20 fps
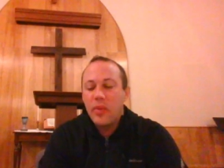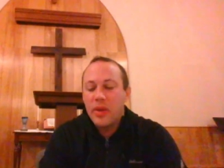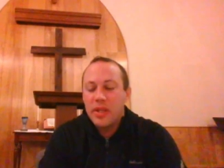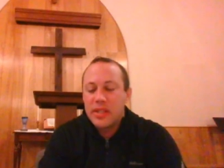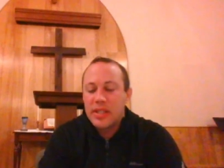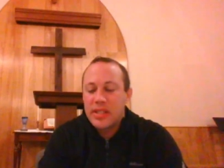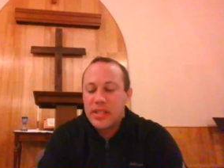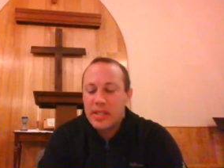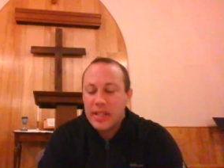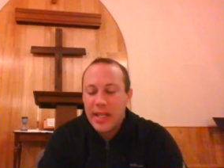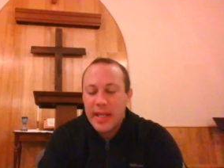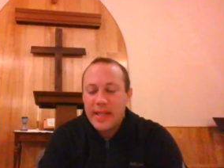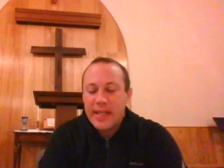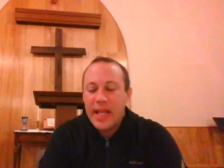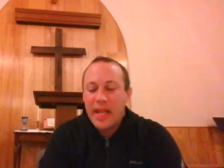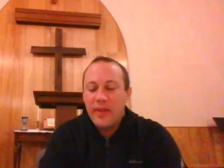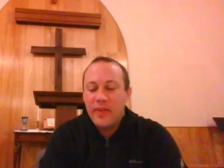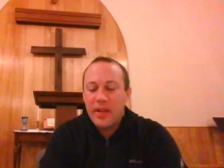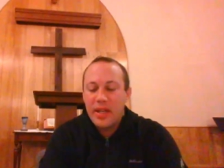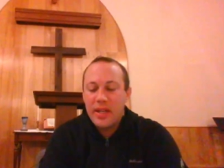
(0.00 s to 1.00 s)
wants to slay
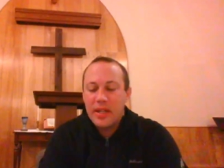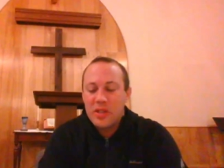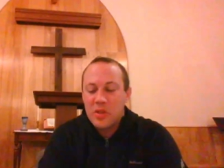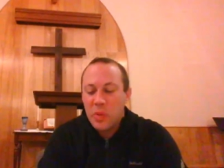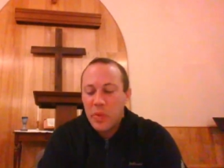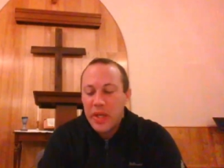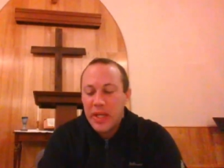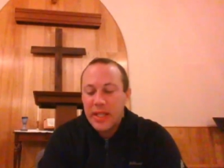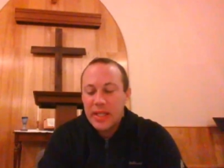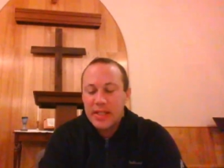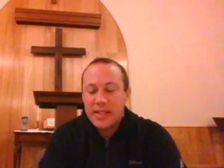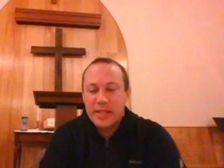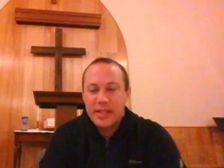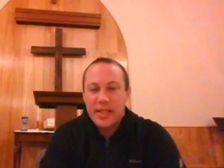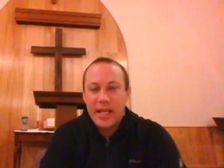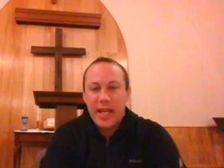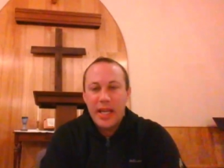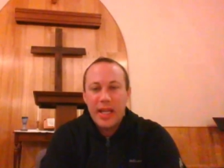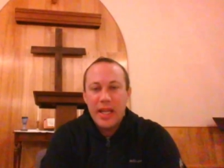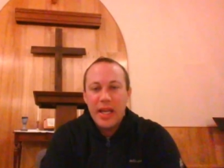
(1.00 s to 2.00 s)
David in his weakest
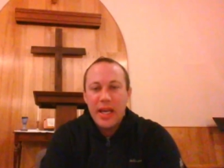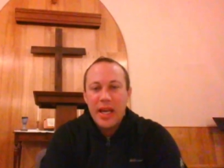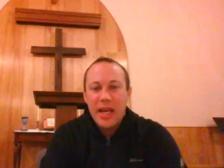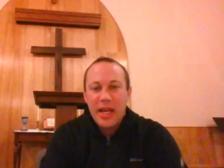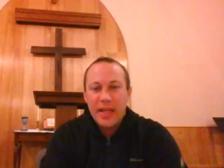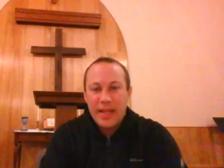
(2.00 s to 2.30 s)
state,